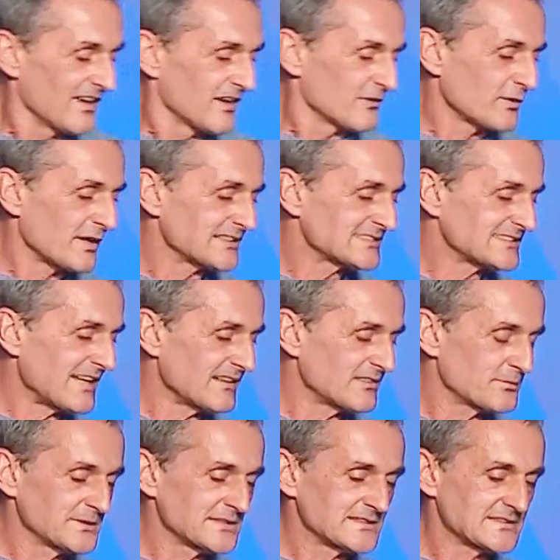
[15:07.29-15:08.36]
So I
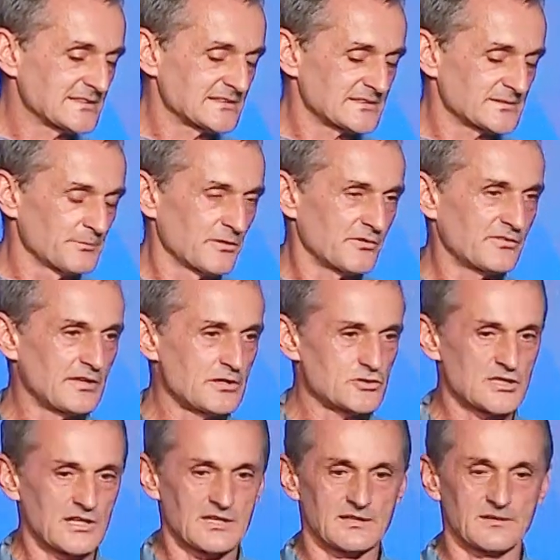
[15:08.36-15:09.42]
sat with this
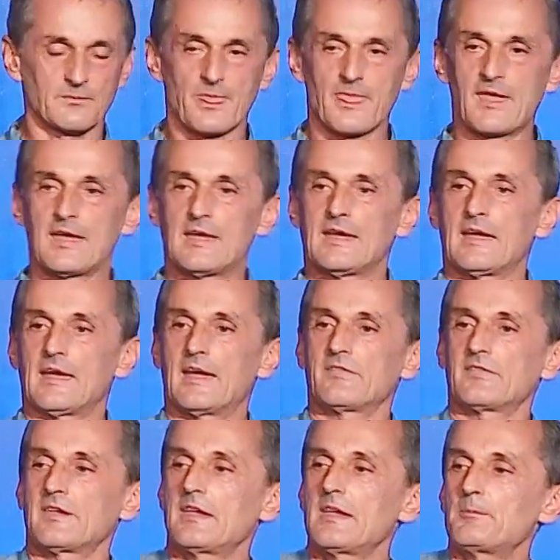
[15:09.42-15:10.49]
musician, and
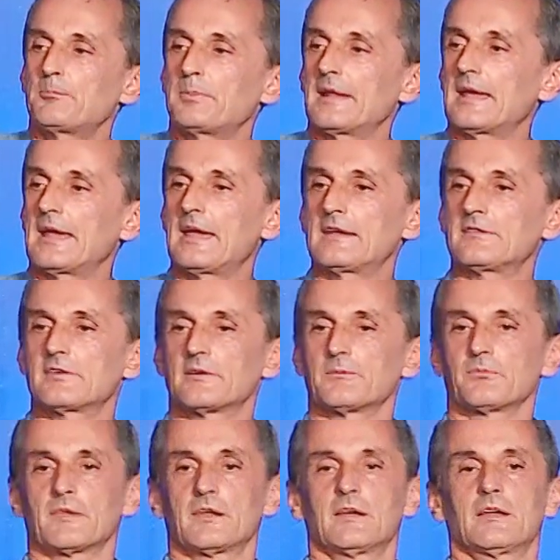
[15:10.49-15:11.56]
he played
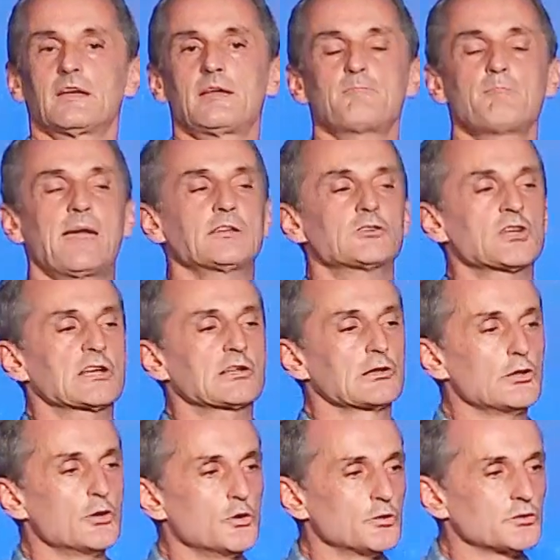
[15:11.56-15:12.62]
a magic
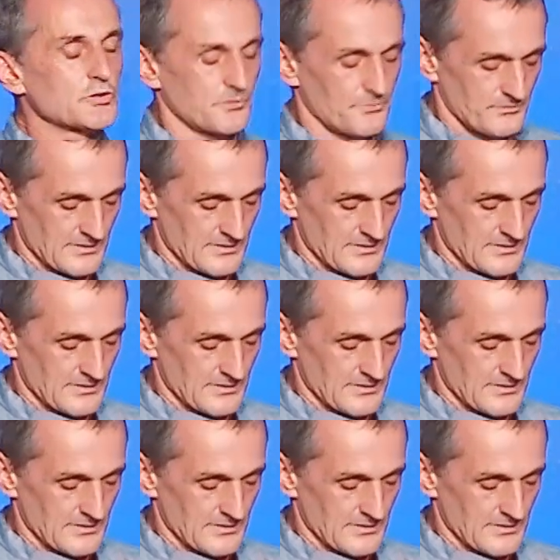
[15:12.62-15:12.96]
lute,